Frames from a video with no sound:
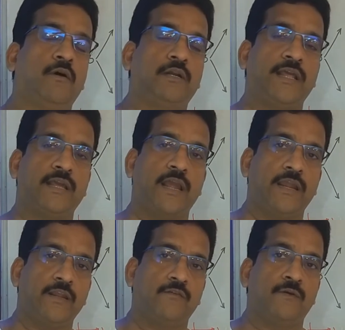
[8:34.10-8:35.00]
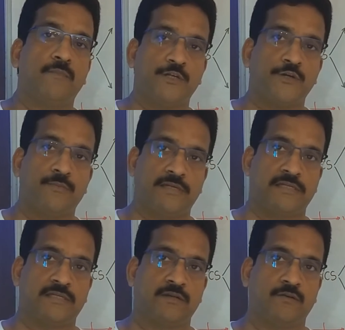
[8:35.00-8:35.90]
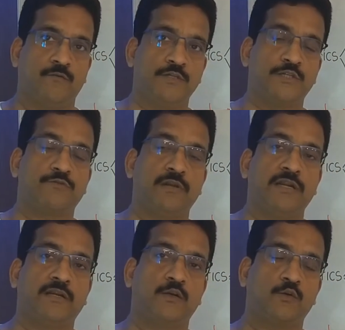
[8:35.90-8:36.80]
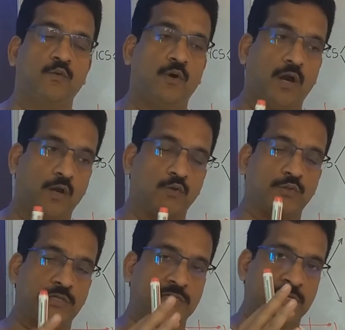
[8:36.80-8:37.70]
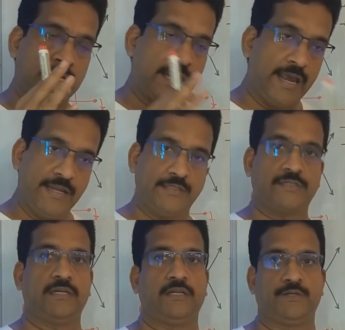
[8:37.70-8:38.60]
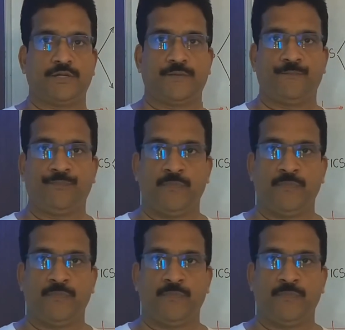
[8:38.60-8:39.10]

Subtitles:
take any of the measurements which is related to acoustics installation.